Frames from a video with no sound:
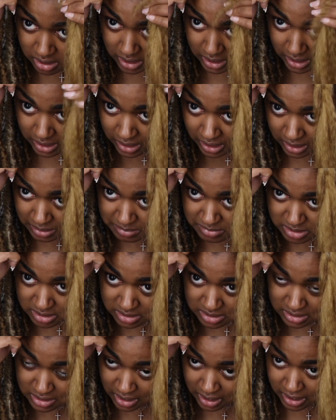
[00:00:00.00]
and I'm
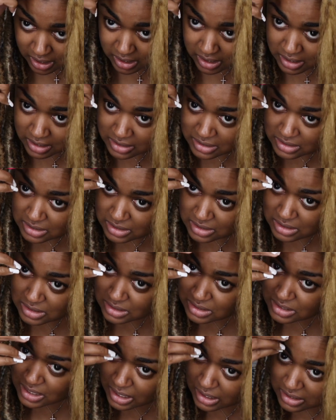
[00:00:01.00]
just not,
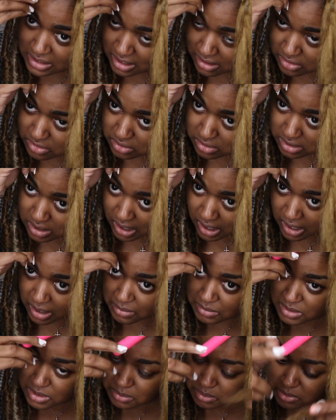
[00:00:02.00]
takes extra
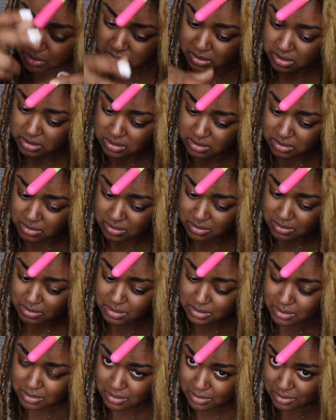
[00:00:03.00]
time to pull this through,
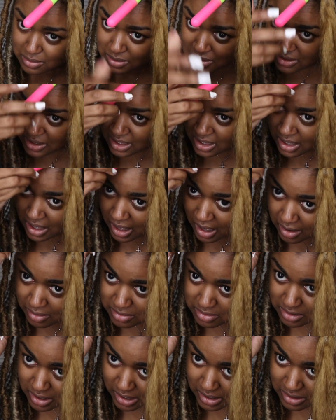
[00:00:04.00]
so I
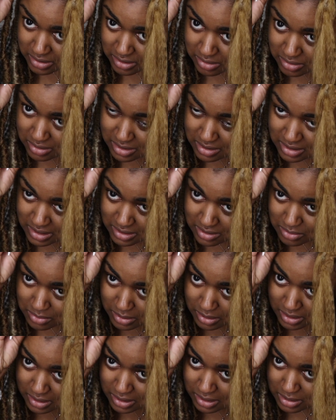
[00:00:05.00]
was trying to do this as
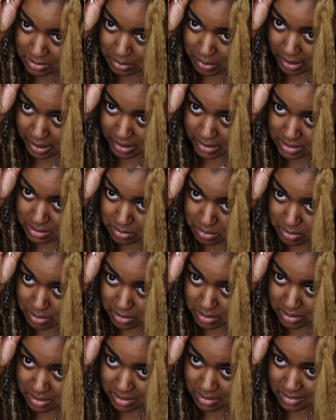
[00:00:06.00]
quickly as
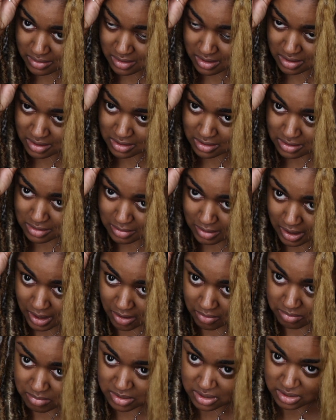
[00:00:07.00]
possible. So I
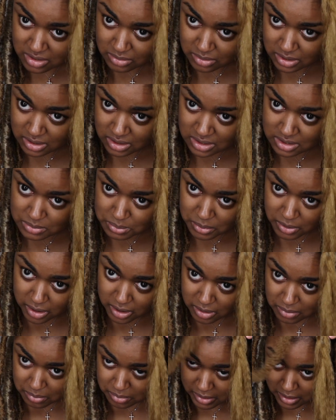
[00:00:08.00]
haven't been doing this
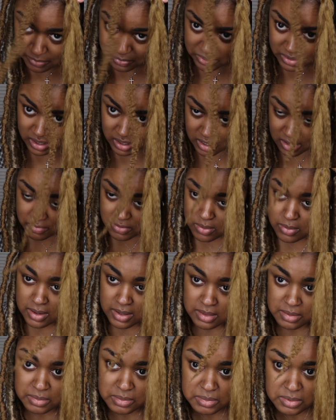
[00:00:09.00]
part, but if you want
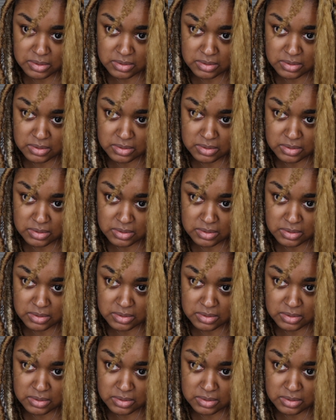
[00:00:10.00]
them to be